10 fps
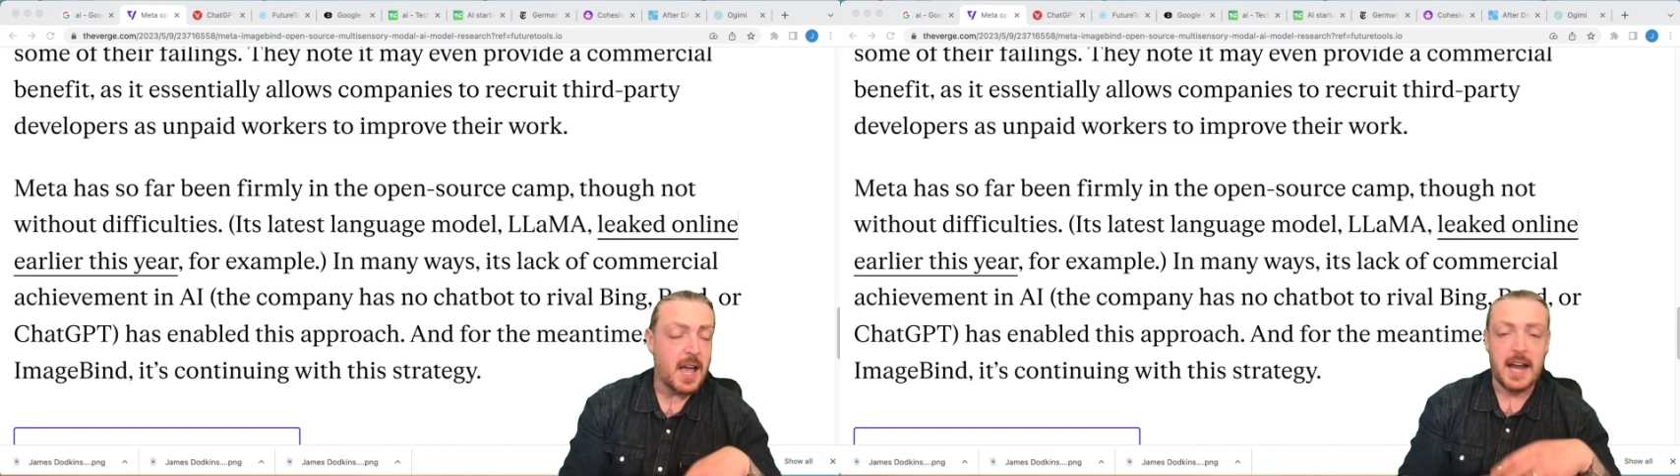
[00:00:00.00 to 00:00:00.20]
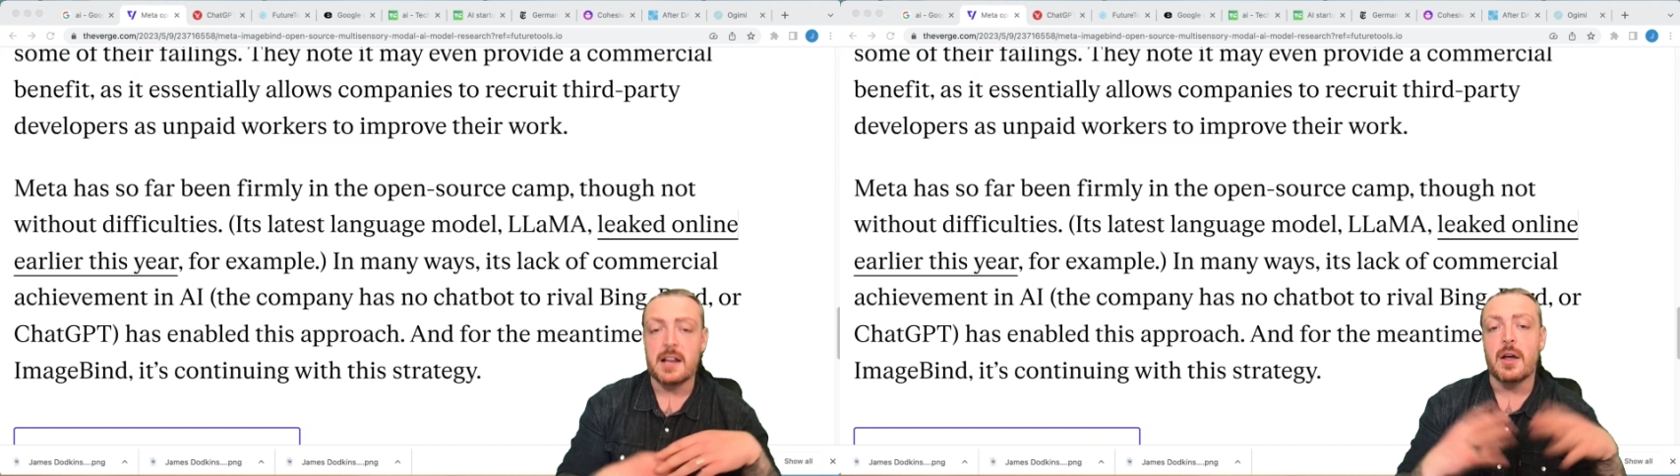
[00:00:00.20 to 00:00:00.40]

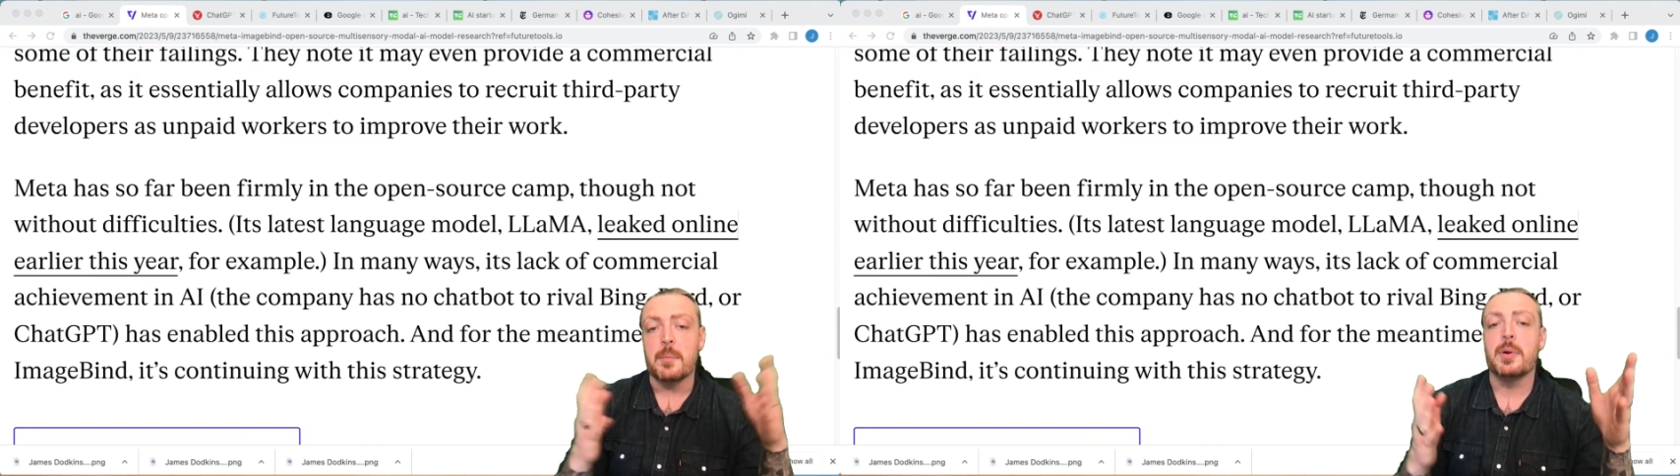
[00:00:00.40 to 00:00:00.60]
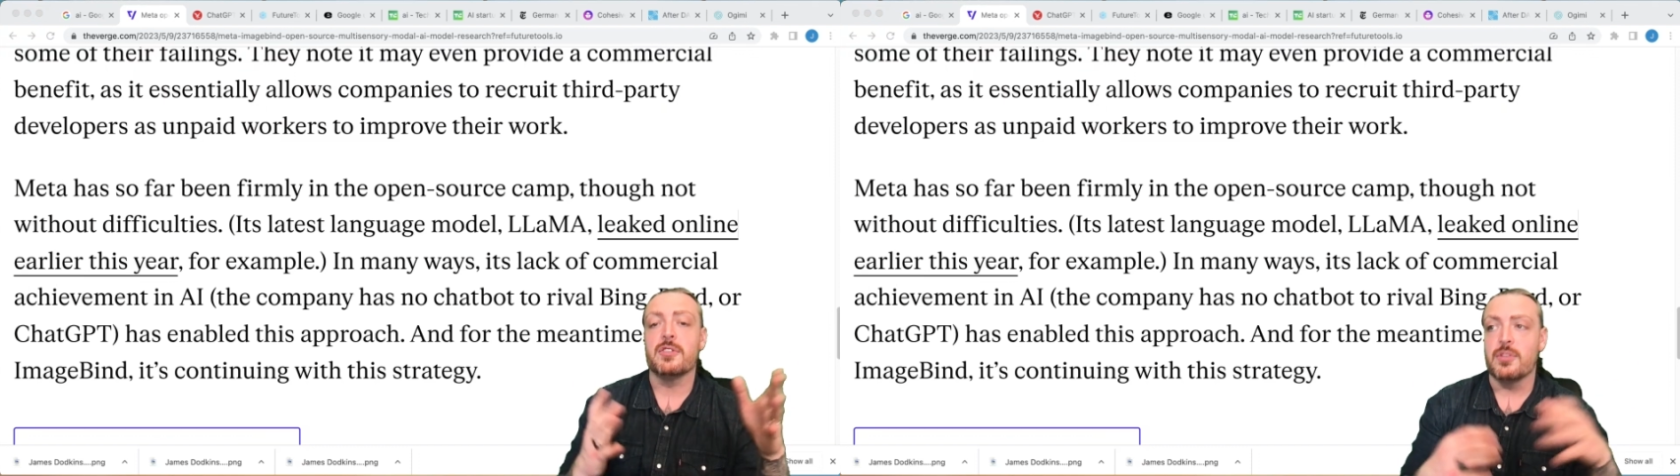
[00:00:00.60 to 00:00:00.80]
and it like
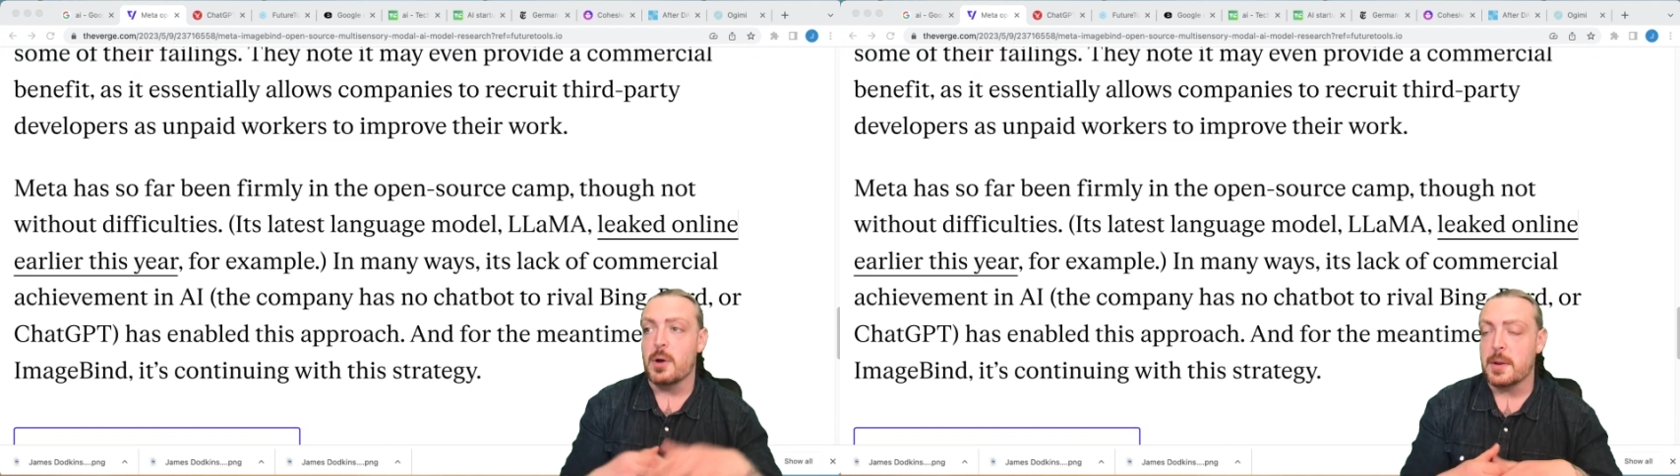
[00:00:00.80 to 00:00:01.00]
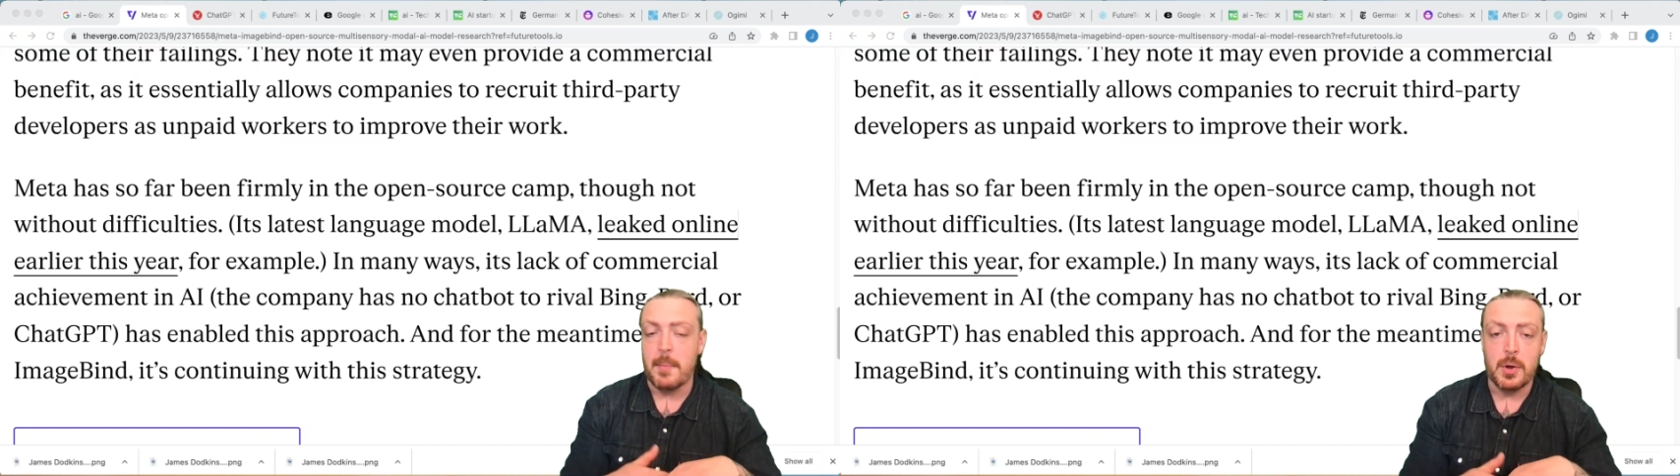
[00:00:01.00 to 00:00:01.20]
puts you
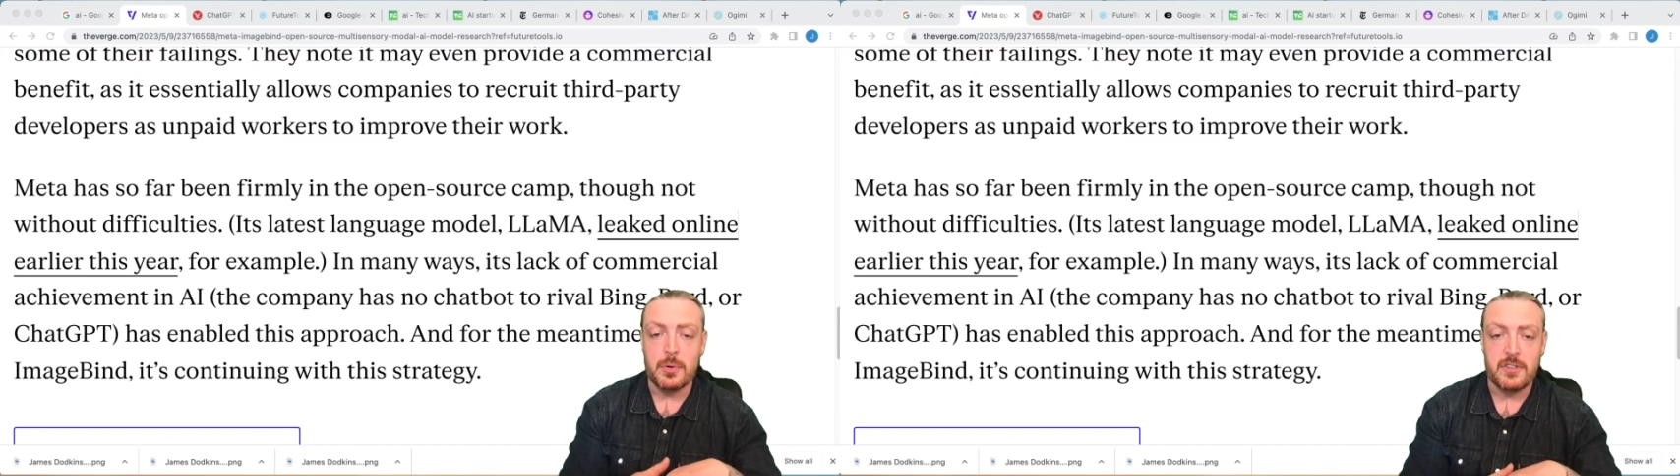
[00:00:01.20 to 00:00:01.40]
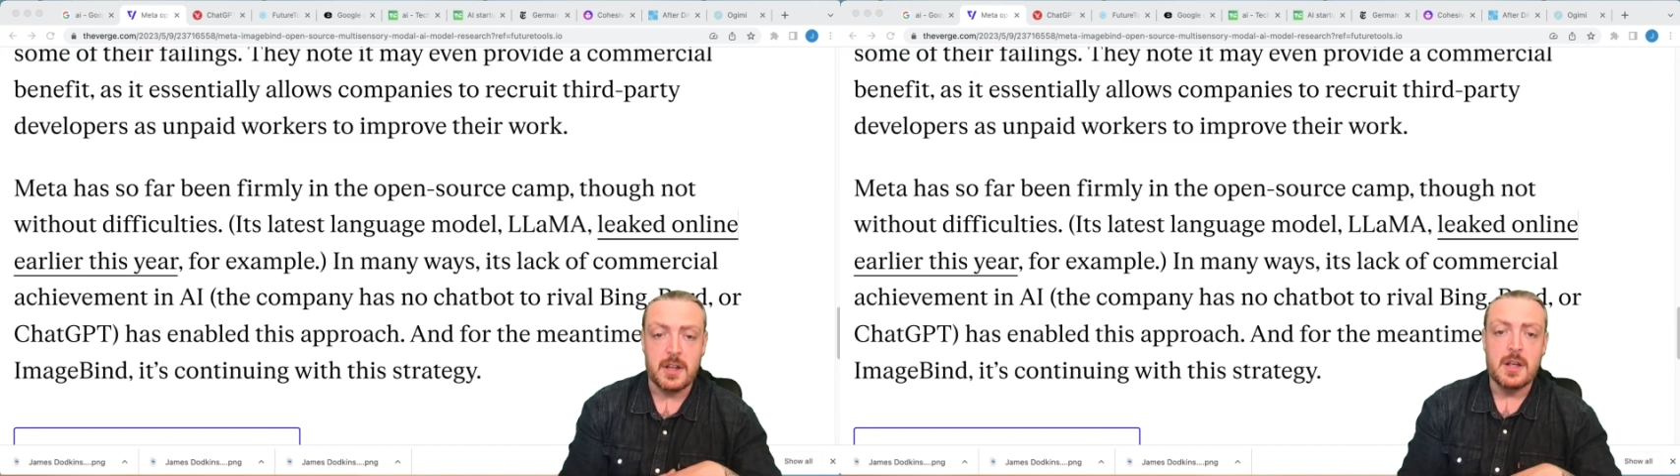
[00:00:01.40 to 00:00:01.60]
on a boat